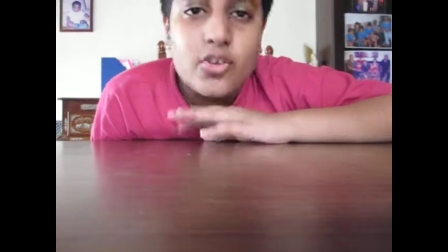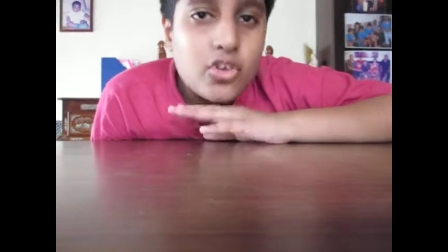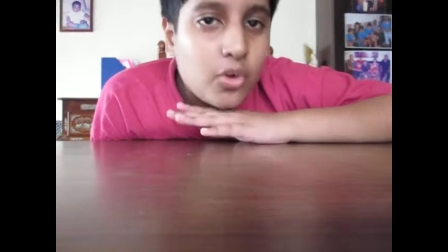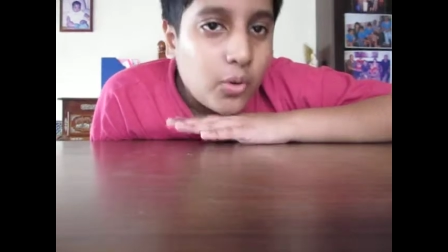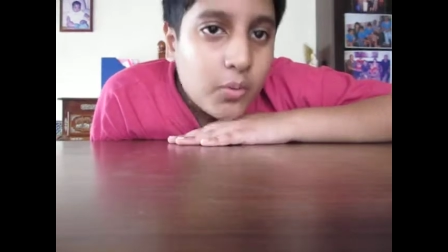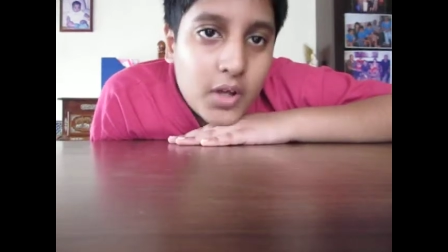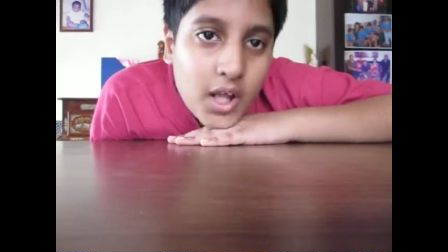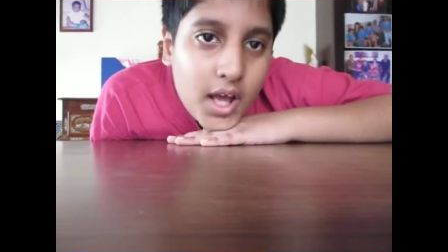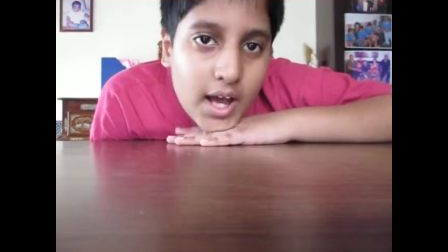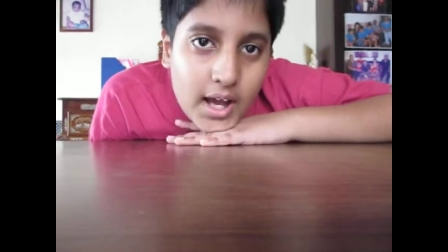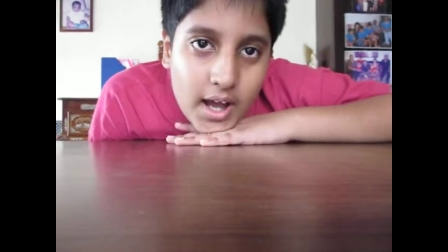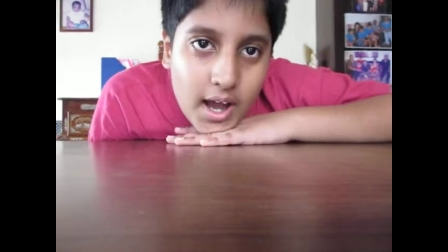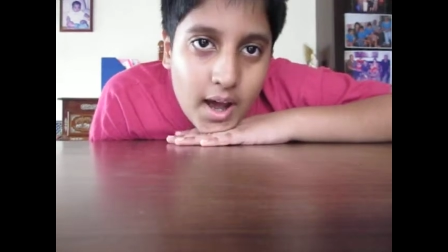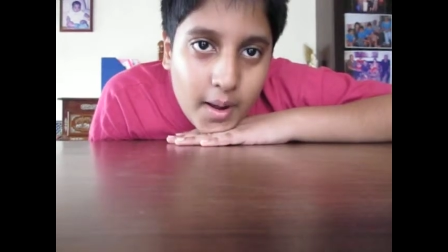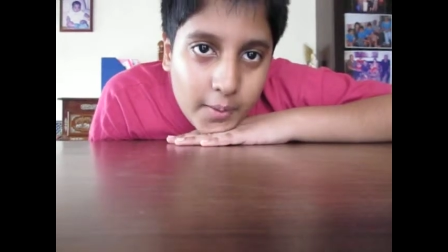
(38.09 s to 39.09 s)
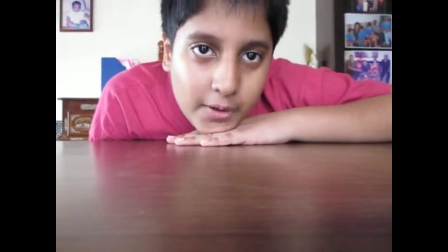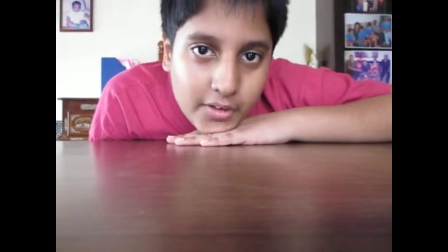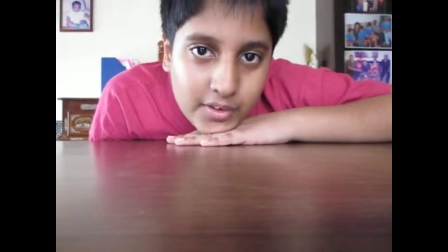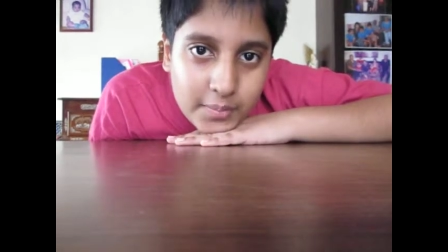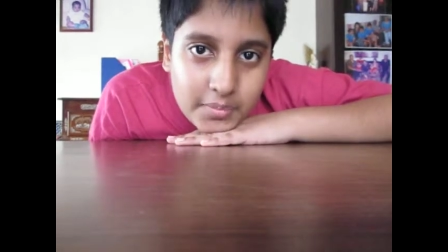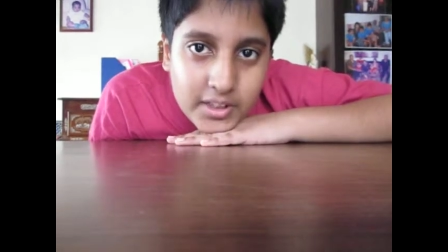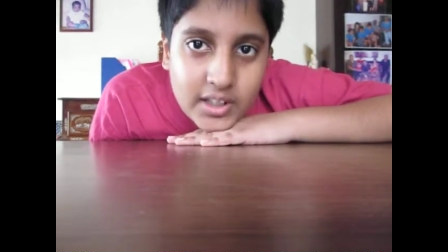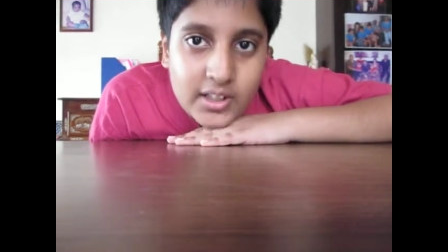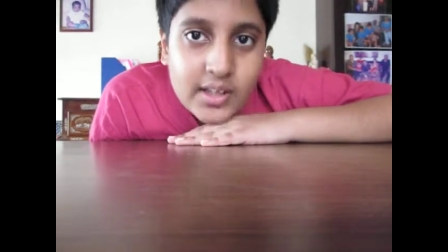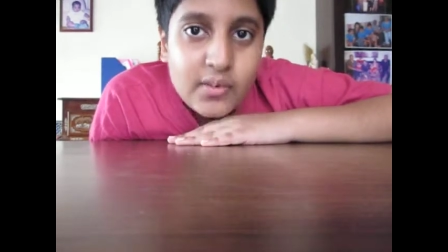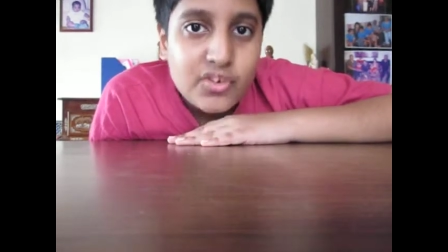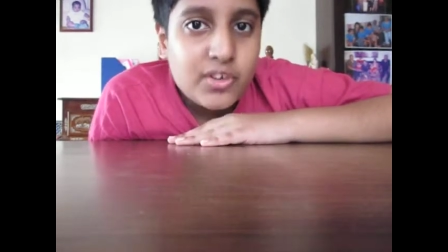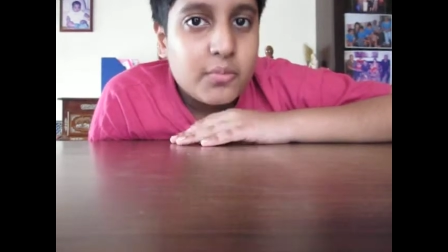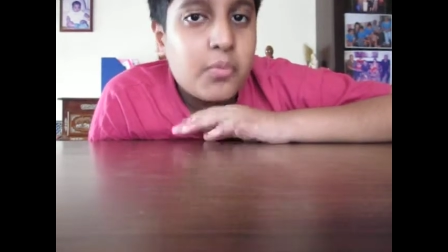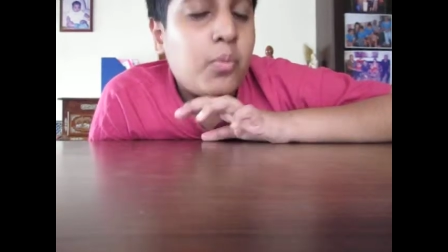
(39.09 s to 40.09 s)
So uh, this update. That
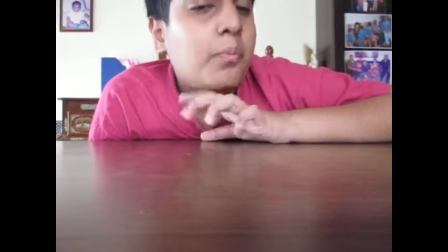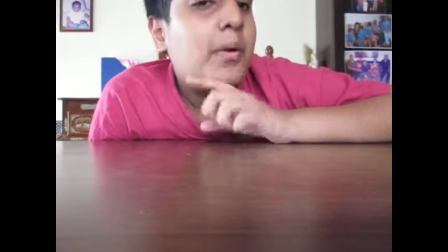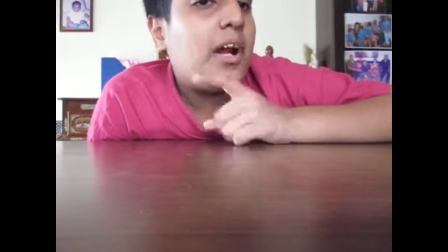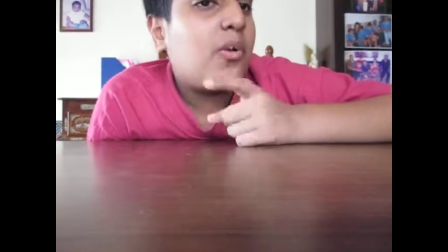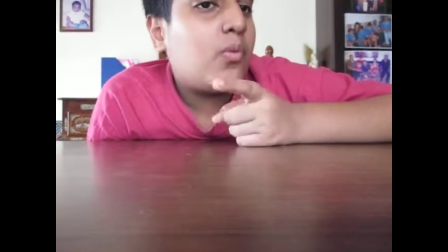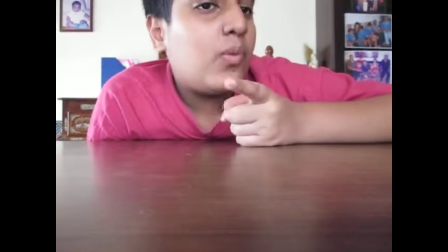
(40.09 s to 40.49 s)
was a part.